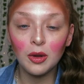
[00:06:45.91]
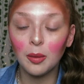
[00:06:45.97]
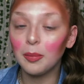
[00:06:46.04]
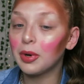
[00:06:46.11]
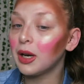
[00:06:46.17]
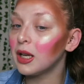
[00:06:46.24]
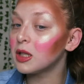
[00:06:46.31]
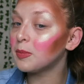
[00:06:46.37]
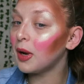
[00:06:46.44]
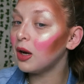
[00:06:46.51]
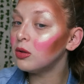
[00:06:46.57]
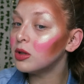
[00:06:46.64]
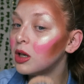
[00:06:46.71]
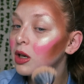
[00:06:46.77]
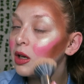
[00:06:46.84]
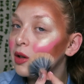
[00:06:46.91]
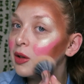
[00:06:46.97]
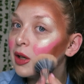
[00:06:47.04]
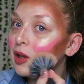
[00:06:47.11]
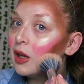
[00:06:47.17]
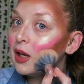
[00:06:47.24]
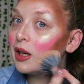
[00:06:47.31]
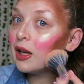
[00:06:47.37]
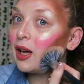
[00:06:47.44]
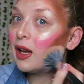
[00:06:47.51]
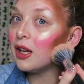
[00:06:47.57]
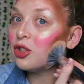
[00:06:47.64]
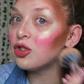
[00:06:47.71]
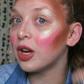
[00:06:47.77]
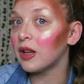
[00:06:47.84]
Pressed Powder
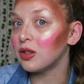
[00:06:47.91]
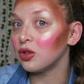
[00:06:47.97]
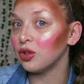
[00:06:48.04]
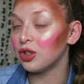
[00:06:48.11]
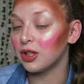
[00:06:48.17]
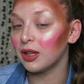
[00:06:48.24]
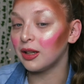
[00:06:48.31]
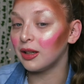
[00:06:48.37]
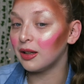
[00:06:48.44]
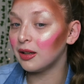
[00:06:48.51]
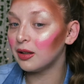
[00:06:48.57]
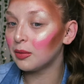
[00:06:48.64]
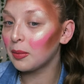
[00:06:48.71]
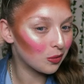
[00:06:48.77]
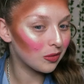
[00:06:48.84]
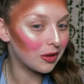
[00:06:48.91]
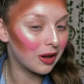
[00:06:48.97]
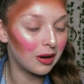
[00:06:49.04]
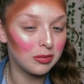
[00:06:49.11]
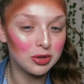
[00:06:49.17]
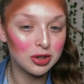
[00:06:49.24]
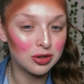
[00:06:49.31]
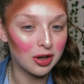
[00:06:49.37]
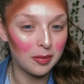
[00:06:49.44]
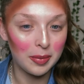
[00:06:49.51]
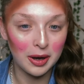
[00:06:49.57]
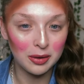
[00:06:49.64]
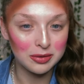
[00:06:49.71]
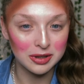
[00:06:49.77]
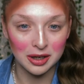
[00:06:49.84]
in Translucent. I'm just going to
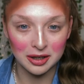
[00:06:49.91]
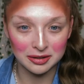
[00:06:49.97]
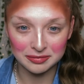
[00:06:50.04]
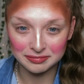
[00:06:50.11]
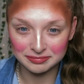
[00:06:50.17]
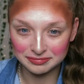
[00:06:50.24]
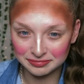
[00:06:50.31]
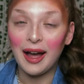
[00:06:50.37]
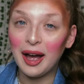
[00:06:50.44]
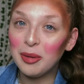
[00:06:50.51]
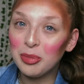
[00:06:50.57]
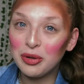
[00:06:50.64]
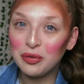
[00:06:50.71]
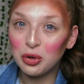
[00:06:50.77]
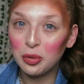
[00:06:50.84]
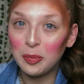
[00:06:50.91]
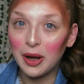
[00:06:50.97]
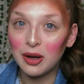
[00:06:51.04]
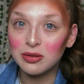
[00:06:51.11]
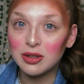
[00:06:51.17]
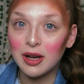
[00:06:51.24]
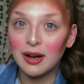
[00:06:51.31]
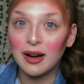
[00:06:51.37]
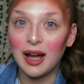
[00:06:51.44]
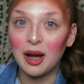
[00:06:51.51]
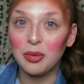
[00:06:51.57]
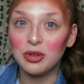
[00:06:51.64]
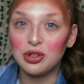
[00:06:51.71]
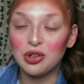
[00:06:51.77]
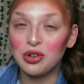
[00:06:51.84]
powder. And before powder, I
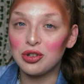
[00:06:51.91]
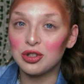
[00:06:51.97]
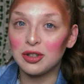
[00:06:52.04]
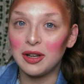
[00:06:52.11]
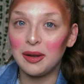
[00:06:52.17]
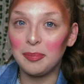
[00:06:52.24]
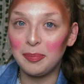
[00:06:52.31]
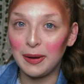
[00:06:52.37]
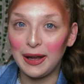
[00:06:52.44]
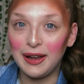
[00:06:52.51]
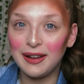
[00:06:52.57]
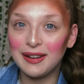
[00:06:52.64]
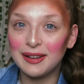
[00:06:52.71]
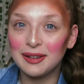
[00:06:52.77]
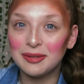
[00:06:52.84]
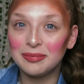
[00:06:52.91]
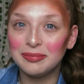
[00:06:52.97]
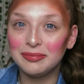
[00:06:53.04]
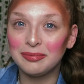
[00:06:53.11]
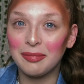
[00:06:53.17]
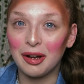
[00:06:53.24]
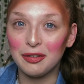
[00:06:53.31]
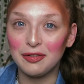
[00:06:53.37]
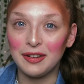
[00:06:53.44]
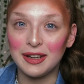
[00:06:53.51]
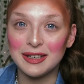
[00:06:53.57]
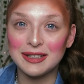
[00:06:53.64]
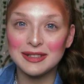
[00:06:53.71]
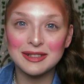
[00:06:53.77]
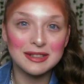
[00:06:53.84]
would usually bake my
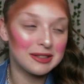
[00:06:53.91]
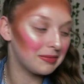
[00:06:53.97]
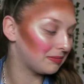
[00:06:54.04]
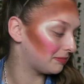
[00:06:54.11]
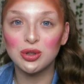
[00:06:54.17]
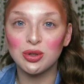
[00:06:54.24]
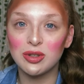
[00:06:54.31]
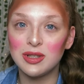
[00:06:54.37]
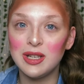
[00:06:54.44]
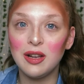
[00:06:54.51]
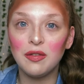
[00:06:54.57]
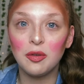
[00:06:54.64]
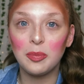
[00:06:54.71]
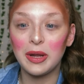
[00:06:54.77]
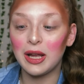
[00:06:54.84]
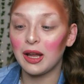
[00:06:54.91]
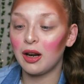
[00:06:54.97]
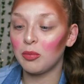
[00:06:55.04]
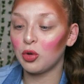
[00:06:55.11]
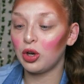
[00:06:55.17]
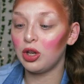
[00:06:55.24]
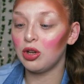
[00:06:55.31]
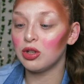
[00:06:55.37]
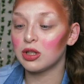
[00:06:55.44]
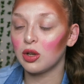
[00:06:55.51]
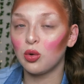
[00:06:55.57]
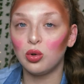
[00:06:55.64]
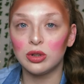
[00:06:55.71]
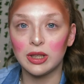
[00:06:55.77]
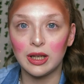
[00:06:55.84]
face. So say for baking, I'm going to use the
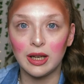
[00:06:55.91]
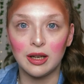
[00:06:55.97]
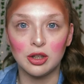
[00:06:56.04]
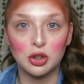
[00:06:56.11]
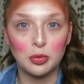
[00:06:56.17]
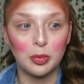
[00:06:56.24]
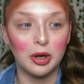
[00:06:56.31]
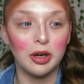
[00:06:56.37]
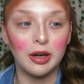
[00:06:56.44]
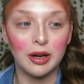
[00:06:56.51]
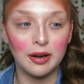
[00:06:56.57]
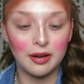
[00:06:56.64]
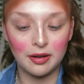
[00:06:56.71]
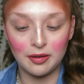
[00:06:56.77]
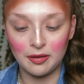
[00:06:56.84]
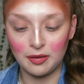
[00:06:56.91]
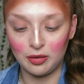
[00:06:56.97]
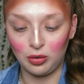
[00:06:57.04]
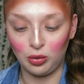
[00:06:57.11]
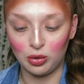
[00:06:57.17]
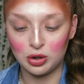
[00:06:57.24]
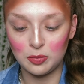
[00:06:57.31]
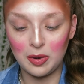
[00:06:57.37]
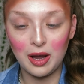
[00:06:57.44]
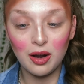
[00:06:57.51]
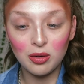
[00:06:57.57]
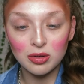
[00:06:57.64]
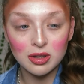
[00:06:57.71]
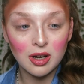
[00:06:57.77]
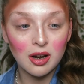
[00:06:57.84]
Coty Airspun loose
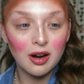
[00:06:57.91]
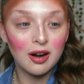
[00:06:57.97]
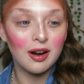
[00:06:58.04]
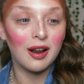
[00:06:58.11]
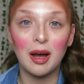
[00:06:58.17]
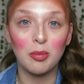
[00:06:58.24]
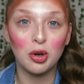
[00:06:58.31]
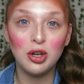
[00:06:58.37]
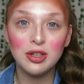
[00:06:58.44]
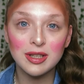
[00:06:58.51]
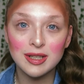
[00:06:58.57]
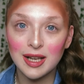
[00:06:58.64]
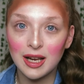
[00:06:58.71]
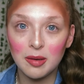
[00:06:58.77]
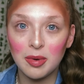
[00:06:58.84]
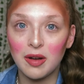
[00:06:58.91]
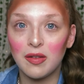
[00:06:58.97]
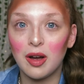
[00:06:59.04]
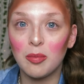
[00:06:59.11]
powder. I'm going to use a tiny bit of it.